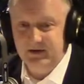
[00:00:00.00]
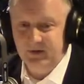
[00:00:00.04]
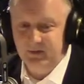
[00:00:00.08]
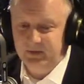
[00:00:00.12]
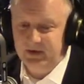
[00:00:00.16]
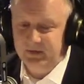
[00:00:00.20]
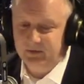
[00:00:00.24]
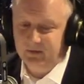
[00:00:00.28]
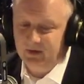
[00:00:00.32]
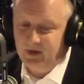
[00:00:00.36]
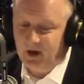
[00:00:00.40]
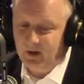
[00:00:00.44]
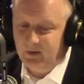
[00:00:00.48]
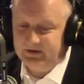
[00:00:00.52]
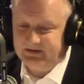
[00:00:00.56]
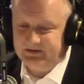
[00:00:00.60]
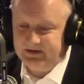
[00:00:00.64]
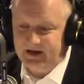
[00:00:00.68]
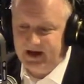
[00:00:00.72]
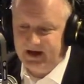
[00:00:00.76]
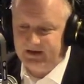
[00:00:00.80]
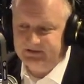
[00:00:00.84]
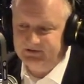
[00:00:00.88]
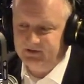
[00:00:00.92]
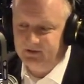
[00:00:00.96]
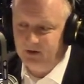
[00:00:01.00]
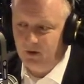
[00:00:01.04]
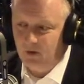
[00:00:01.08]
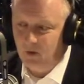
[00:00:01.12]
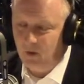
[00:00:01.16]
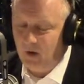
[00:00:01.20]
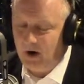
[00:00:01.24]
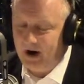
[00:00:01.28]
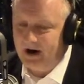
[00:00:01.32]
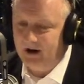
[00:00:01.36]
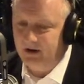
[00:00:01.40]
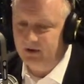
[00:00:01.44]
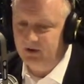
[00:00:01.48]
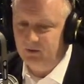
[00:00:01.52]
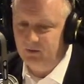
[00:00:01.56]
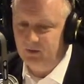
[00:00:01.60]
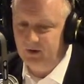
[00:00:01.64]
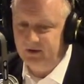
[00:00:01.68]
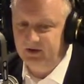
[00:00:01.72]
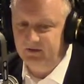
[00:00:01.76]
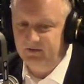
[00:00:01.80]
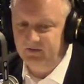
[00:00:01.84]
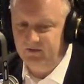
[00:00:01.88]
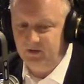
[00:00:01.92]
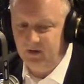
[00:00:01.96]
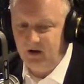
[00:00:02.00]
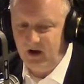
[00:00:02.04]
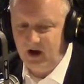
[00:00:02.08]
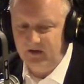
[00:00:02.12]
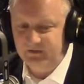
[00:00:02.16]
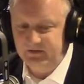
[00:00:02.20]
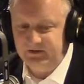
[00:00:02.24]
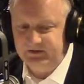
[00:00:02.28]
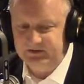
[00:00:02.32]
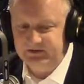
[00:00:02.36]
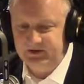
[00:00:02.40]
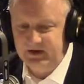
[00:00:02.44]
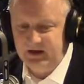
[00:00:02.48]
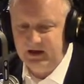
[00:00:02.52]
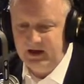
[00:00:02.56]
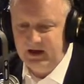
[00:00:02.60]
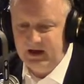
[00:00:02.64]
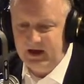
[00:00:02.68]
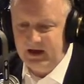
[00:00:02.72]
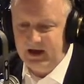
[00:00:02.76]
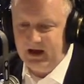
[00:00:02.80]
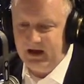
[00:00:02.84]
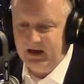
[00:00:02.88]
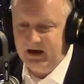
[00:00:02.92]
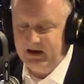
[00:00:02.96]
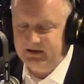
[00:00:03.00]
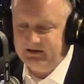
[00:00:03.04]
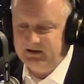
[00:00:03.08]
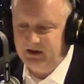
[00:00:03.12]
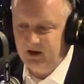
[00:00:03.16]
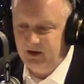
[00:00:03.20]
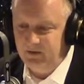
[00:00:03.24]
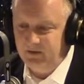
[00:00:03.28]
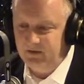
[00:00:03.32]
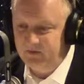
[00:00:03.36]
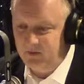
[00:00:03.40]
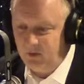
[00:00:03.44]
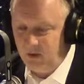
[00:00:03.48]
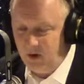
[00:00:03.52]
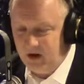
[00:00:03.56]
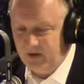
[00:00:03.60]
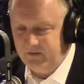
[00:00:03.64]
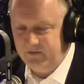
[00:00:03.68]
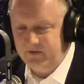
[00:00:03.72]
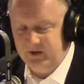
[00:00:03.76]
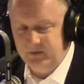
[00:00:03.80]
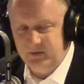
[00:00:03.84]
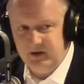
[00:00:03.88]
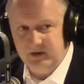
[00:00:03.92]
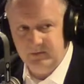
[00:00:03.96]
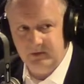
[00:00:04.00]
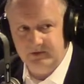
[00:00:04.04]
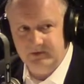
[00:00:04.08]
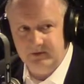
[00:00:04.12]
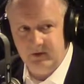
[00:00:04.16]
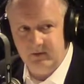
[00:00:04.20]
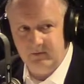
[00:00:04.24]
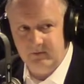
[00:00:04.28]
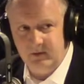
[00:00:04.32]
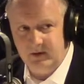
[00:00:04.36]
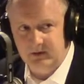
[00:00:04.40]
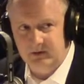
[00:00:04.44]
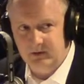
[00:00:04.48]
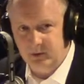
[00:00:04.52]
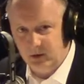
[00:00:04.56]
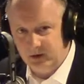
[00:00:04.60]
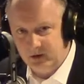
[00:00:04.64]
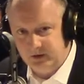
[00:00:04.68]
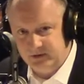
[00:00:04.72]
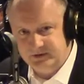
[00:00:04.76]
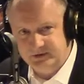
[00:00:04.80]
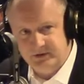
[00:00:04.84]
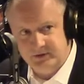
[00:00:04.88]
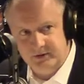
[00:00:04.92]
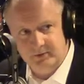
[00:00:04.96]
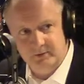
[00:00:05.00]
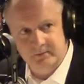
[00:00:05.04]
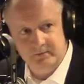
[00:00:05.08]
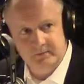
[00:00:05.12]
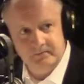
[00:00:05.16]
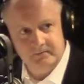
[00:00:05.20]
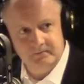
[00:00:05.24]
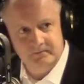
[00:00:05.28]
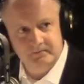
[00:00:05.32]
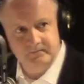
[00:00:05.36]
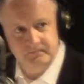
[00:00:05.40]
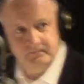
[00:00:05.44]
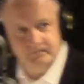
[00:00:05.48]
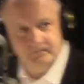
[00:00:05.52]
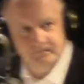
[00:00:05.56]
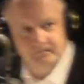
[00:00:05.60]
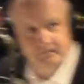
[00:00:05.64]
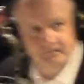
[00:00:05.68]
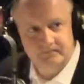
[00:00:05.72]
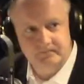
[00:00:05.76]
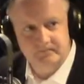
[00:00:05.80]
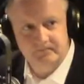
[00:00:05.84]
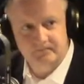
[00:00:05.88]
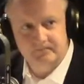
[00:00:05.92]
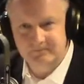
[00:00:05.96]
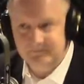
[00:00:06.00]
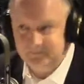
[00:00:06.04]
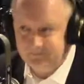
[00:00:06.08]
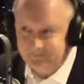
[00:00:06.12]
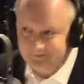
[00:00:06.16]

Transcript: You know, people always ask, you know, why are you running for office? And I tell them if qualified people don't run, lawyers do. Do you think over...